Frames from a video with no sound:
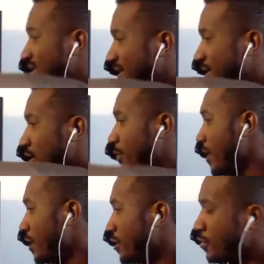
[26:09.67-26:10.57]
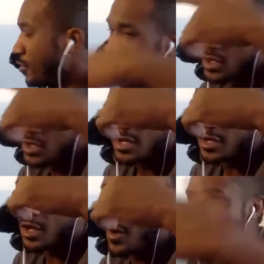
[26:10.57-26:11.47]
thing on the menu.
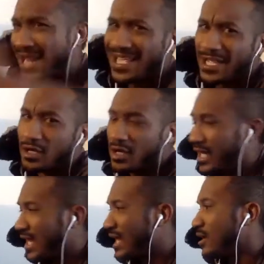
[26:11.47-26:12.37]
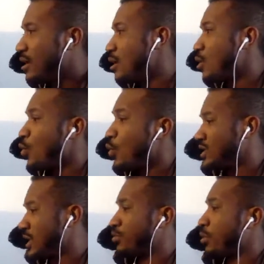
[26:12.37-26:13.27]
You know, how they cook it.
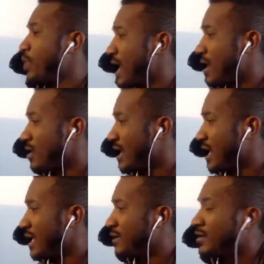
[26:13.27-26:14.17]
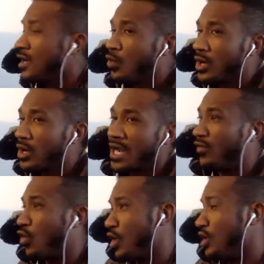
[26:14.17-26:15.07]
What's it prepared in? What kind
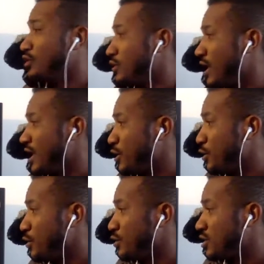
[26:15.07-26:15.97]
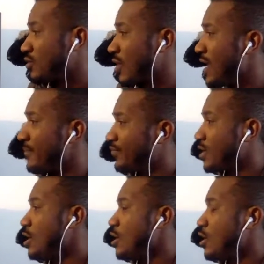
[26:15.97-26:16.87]
of oil do they use, right?
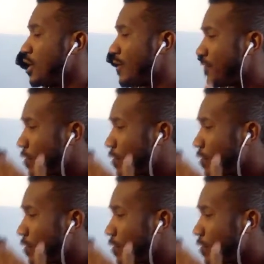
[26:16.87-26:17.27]
If